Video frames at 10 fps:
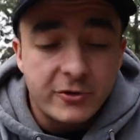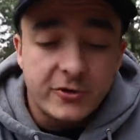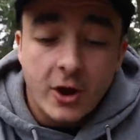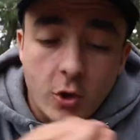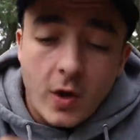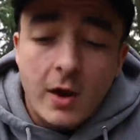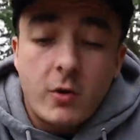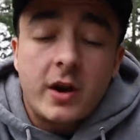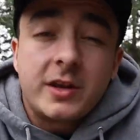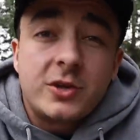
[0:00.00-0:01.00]
so I
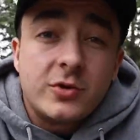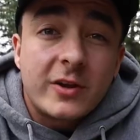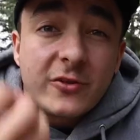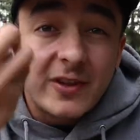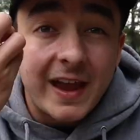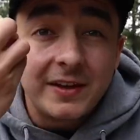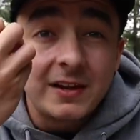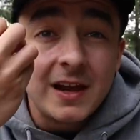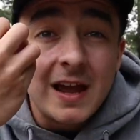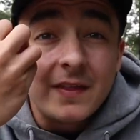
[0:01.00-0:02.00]
wanted to extend
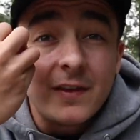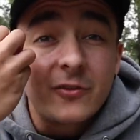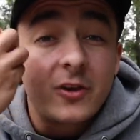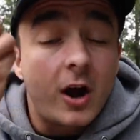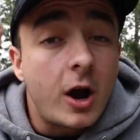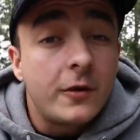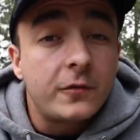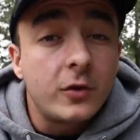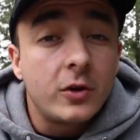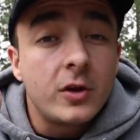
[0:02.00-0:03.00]
this
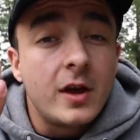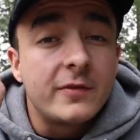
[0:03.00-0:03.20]
offer,